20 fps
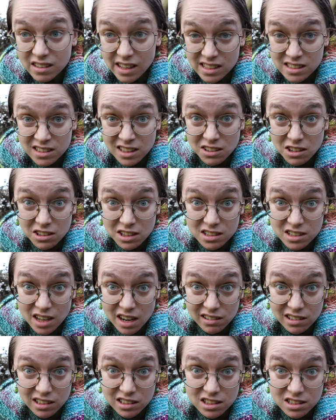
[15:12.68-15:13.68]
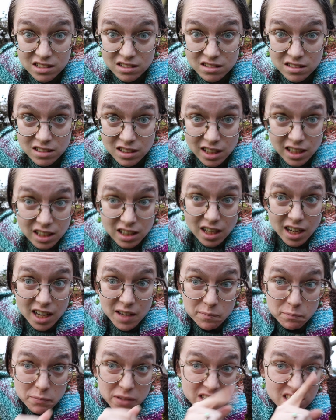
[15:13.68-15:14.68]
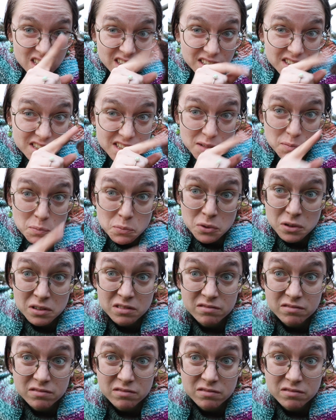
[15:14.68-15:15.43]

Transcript: It's actually not entirely done, like I'm missing a tip.